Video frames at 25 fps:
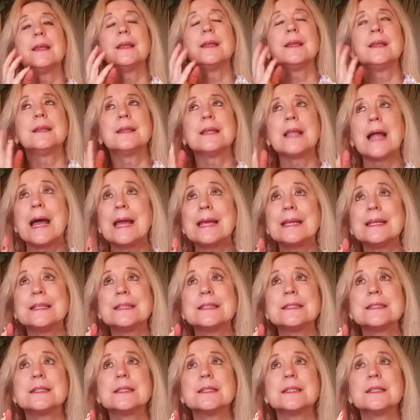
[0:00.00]

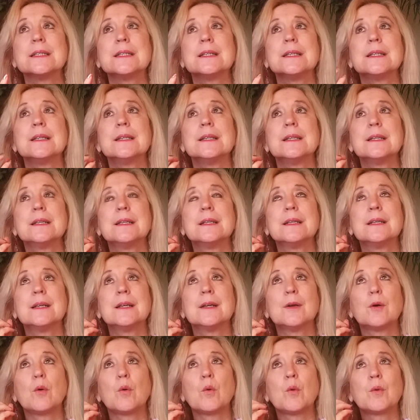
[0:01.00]
enlightened
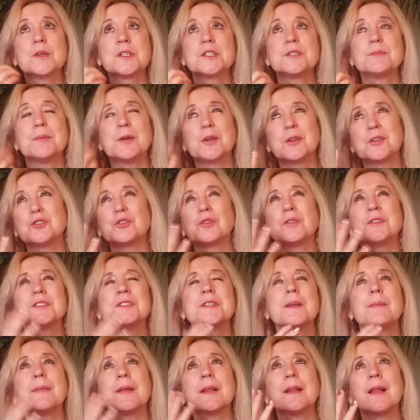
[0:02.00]
or spiritual or
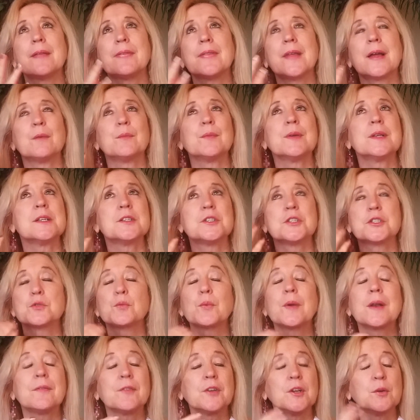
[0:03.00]
something like that, religious,
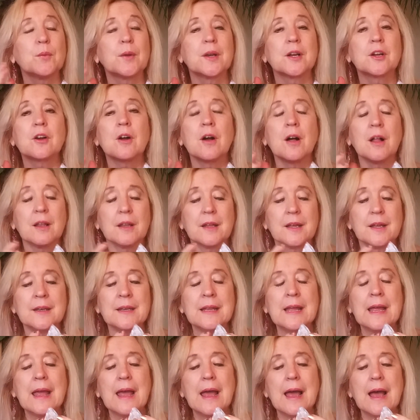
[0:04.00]
whatever you want to call
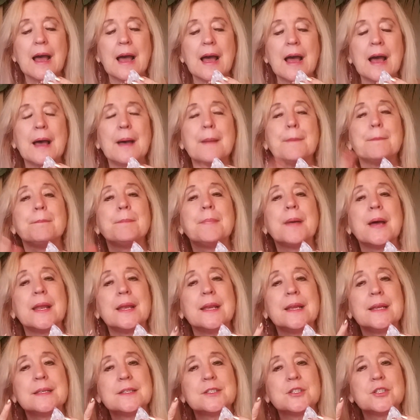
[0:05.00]
it.
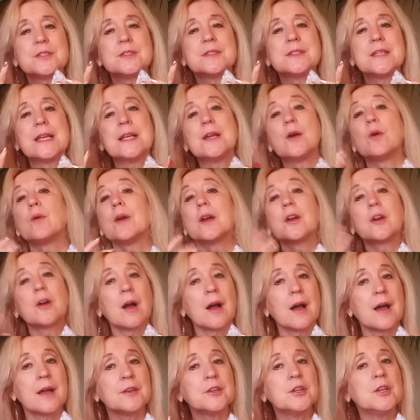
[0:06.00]
But it just stands, or
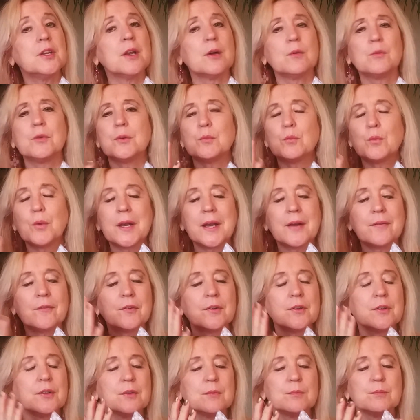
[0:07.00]
God, whatever
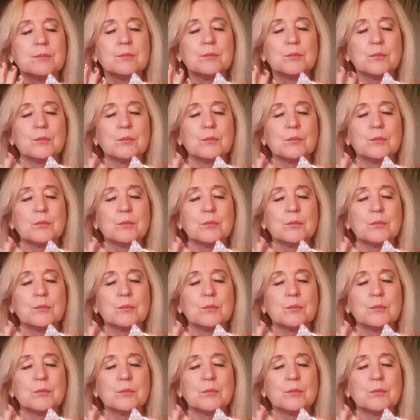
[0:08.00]
you